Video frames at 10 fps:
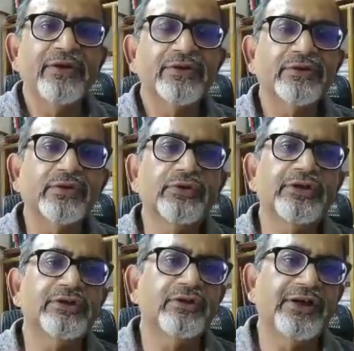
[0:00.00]
So
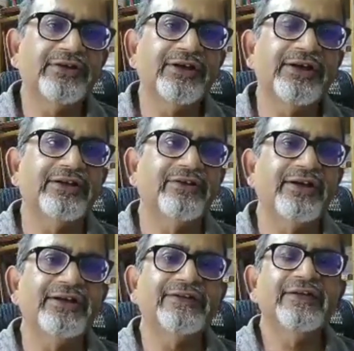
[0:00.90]
the ureteric
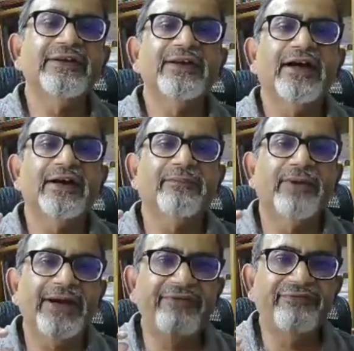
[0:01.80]
injuries are
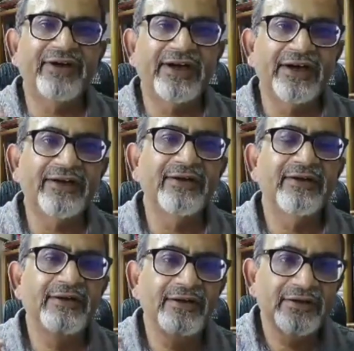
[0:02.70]
by far
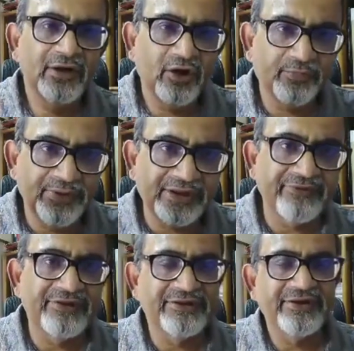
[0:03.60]

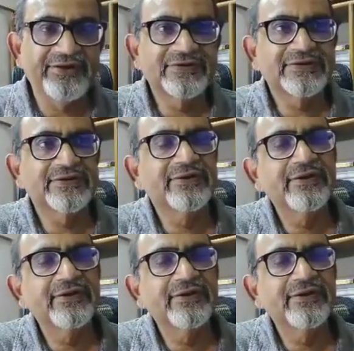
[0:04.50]
operative injuries.